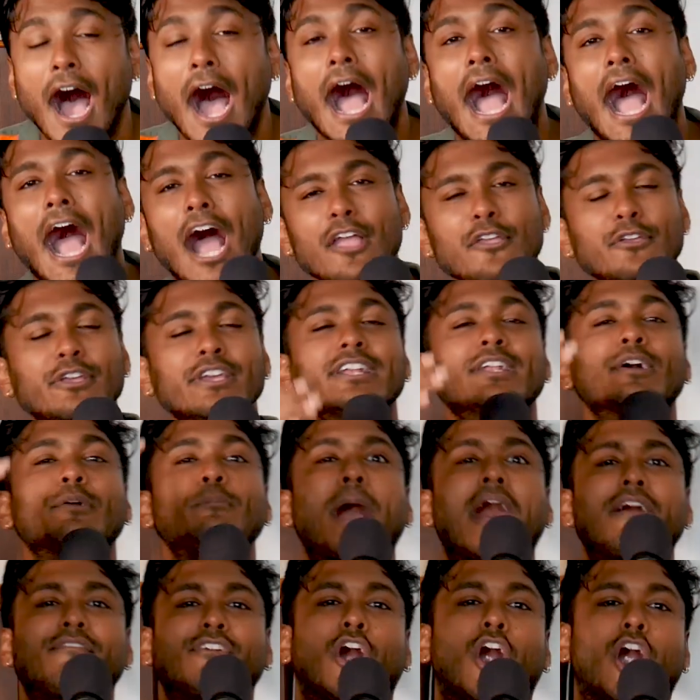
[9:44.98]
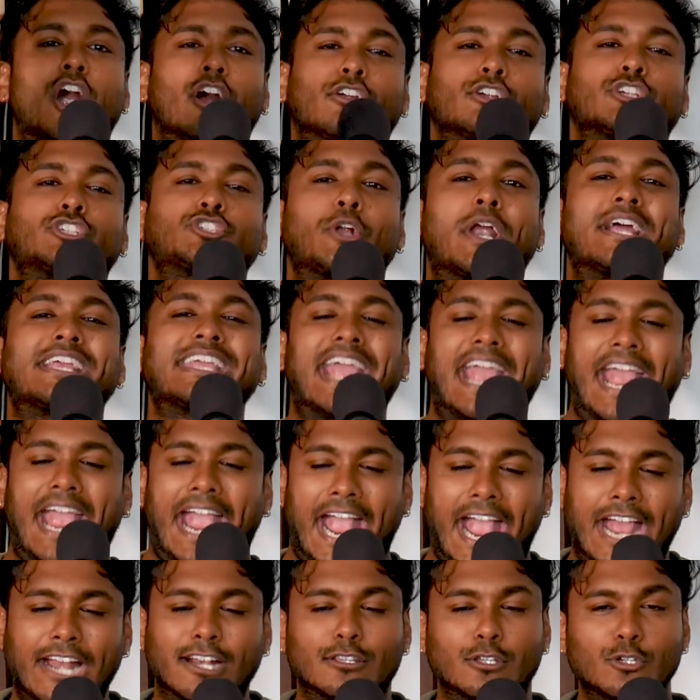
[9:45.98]
How you gonna have a hunger strike
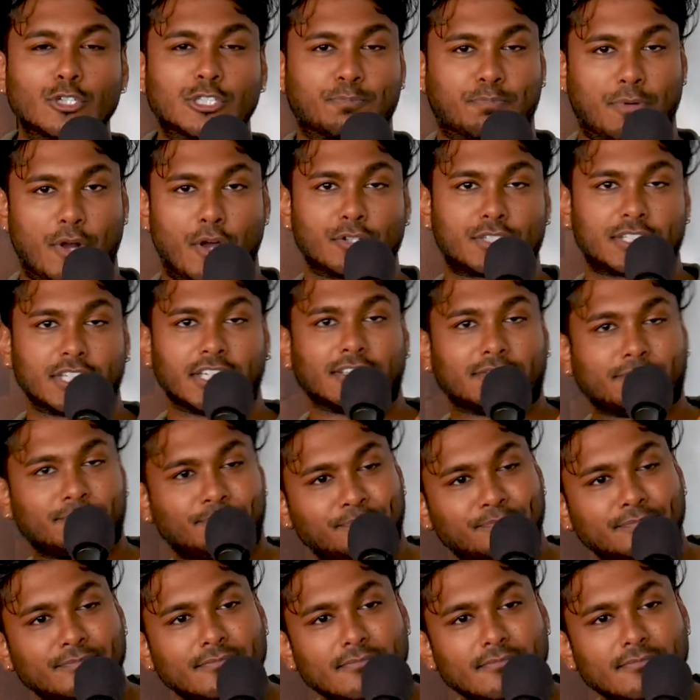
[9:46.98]
and lose protein?